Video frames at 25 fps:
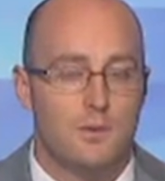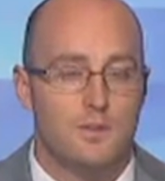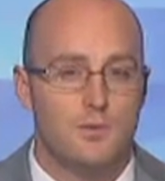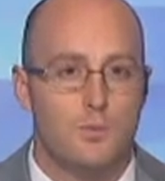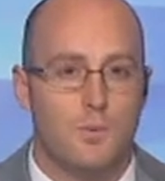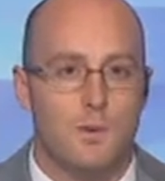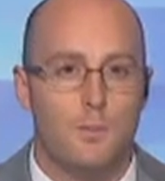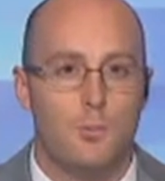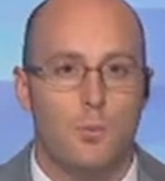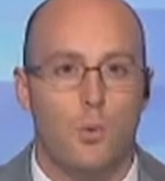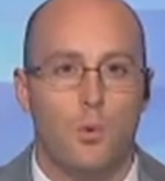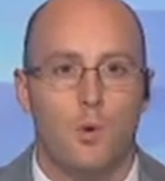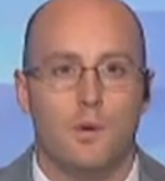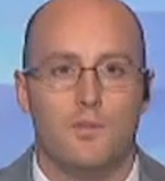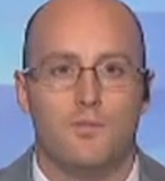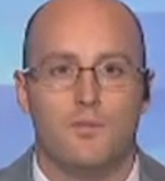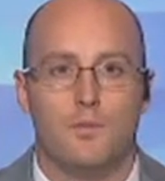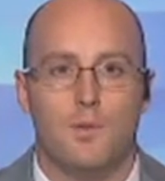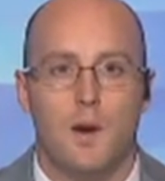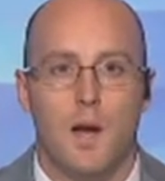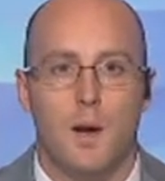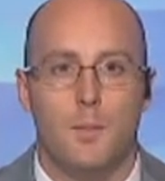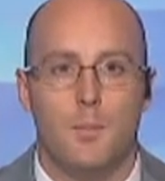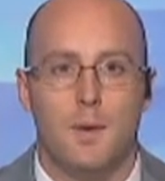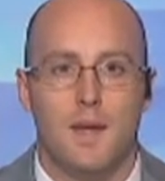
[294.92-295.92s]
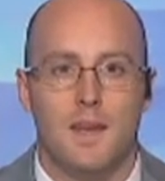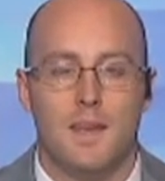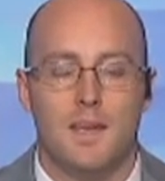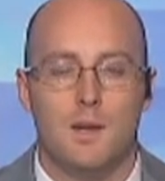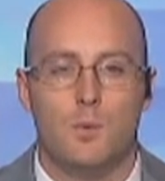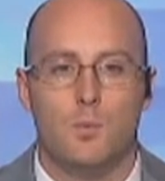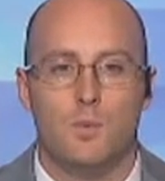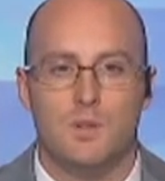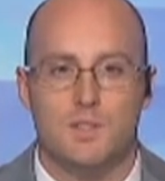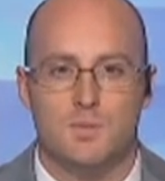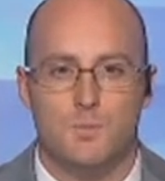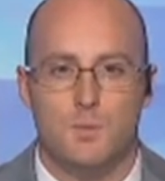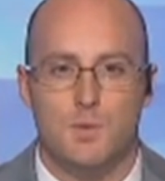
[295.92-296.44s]
report for Albania
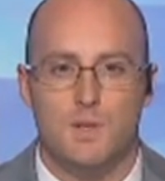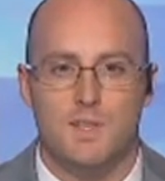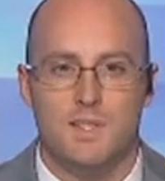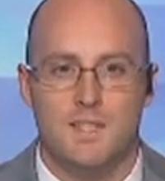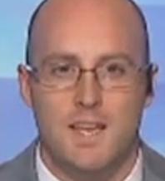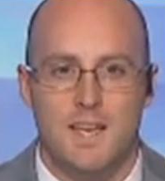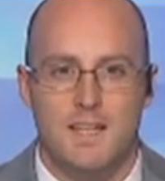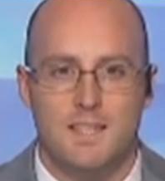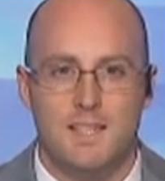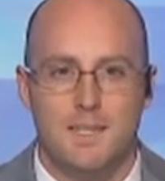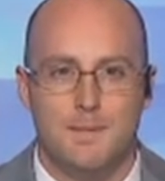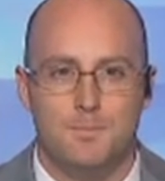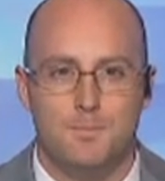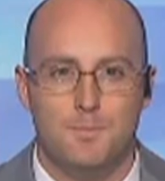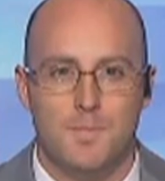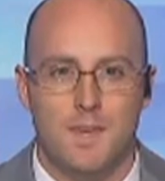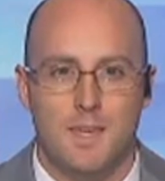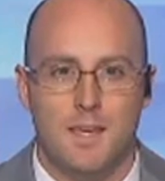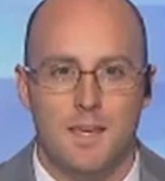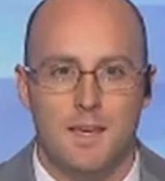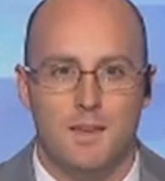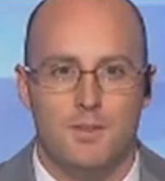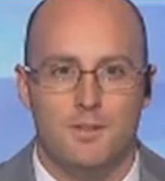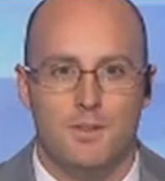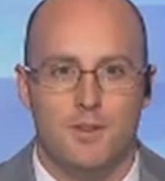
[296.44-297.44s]
was presented. The